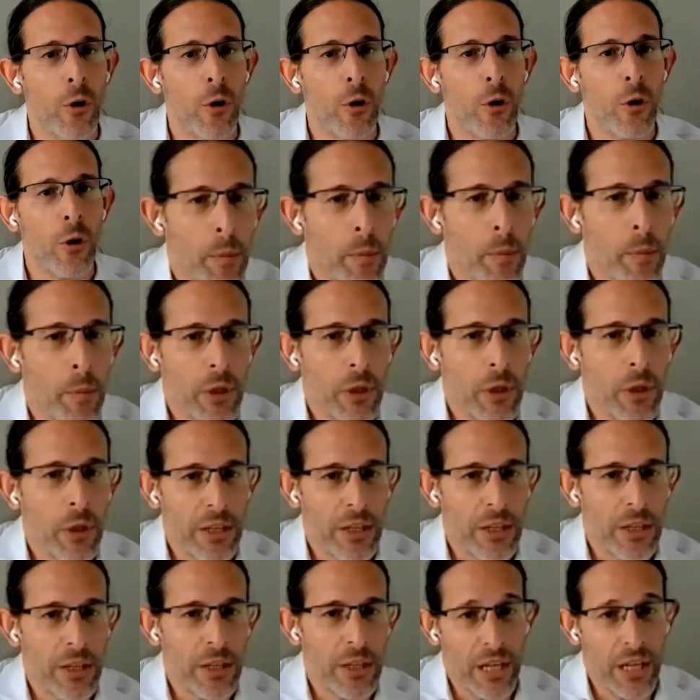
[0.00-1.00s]
specific
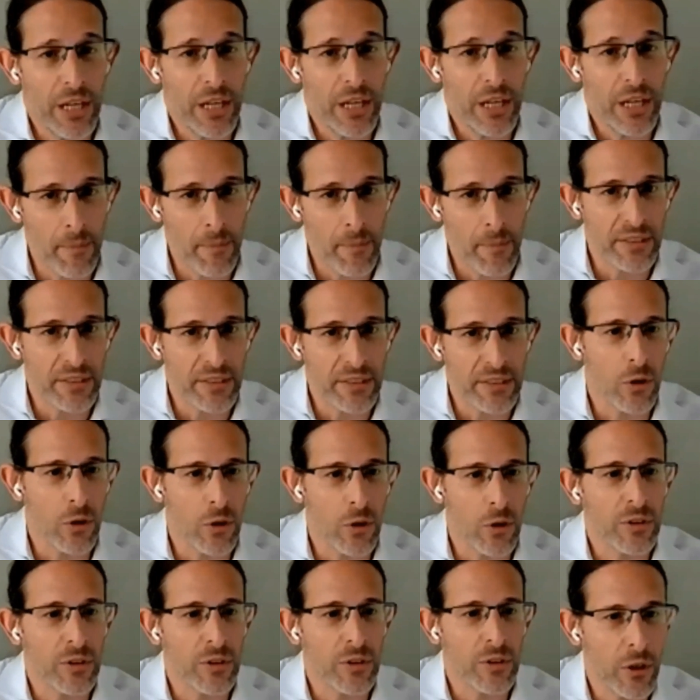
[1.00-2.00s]
age population,
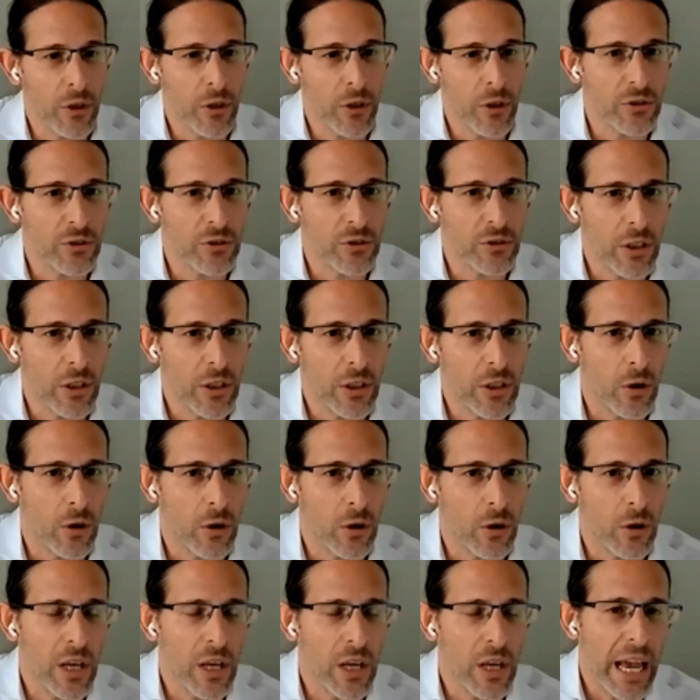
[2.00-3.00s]
EMS calls,
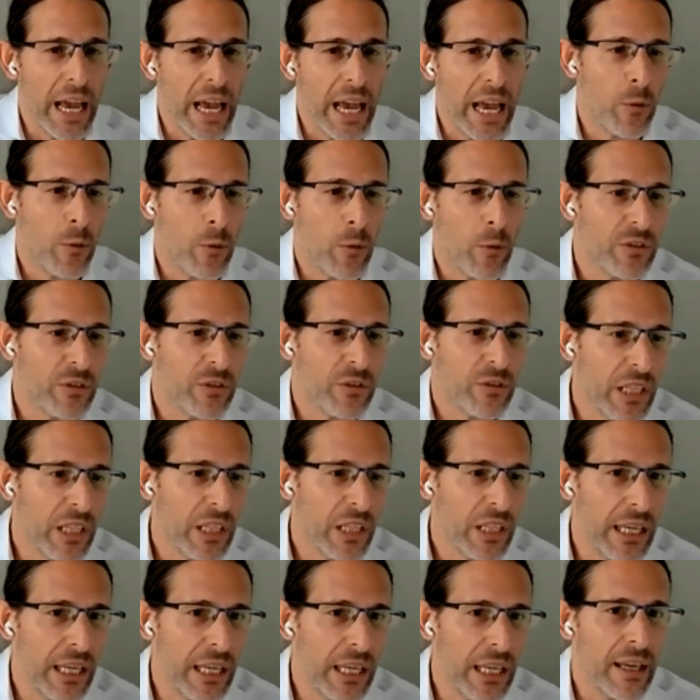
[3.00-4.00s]
emergency calls, and we
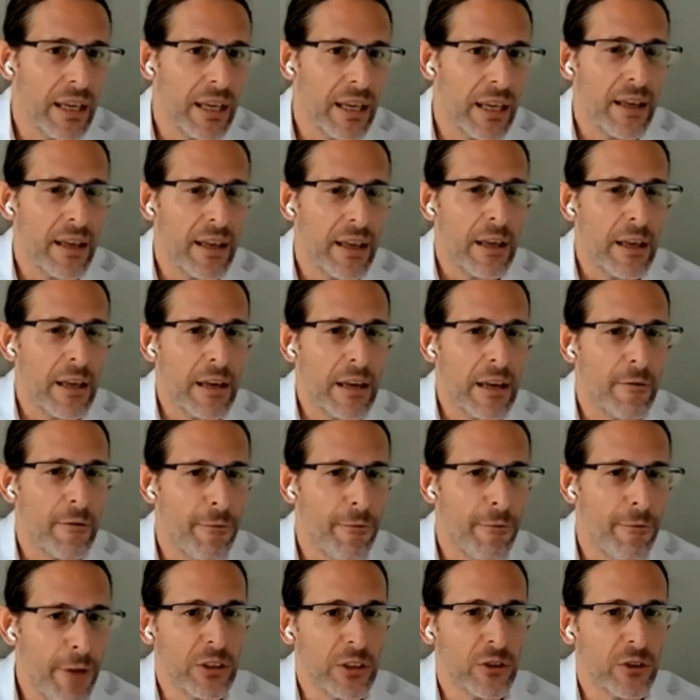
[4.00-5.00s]
see
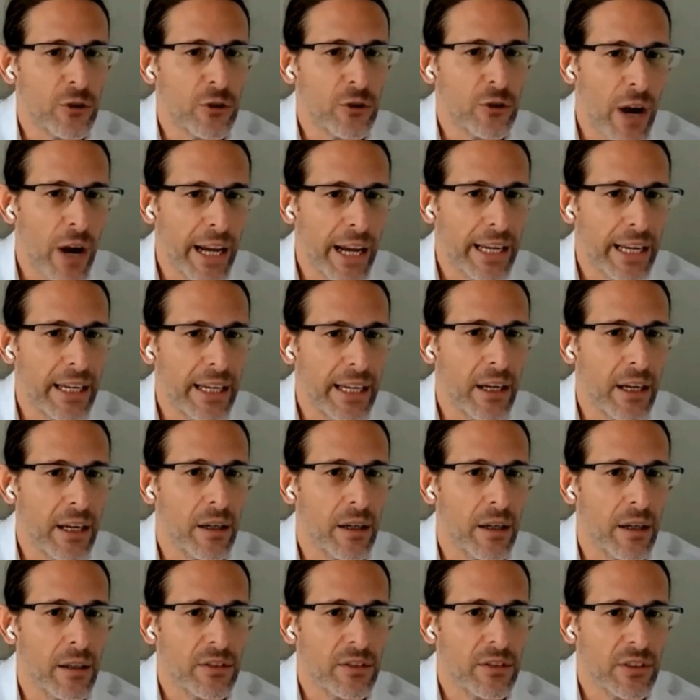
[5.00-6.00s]
very, very
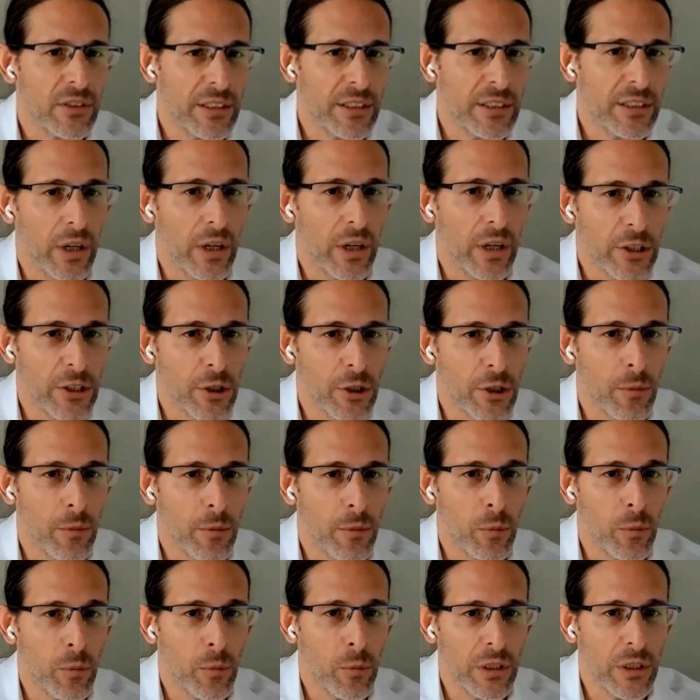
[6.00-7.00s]
striking statistical
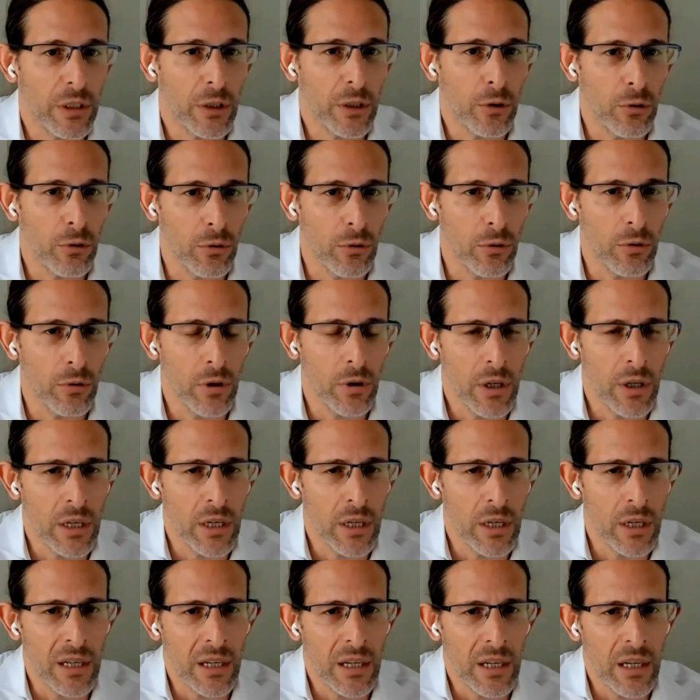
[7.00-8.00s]
correlation between the
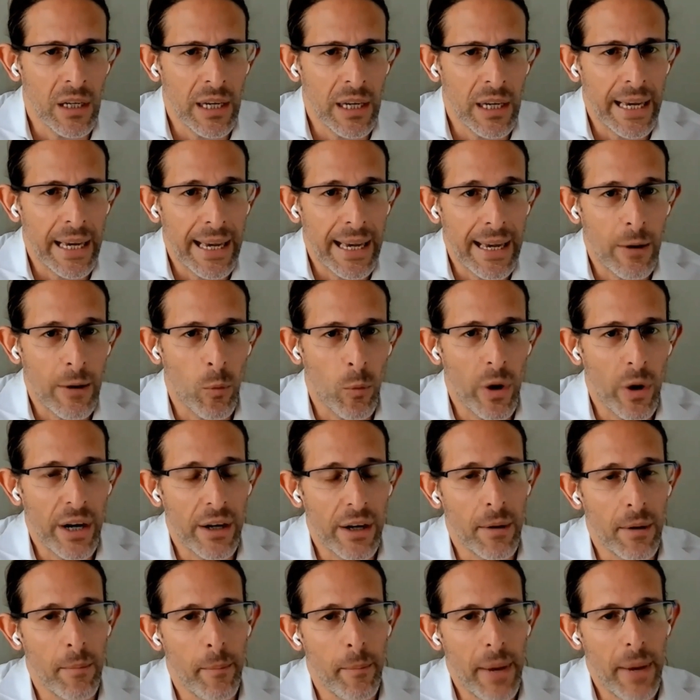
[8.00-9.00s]
two, where
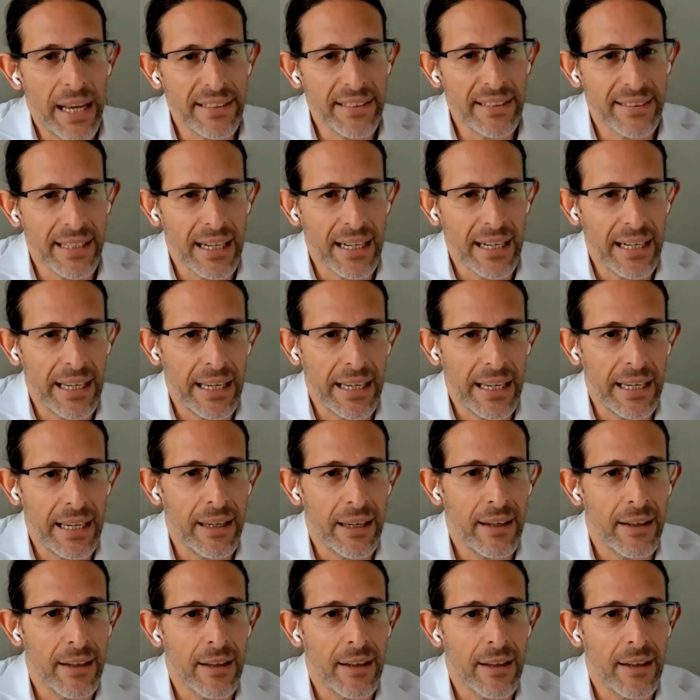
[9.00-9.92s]
basically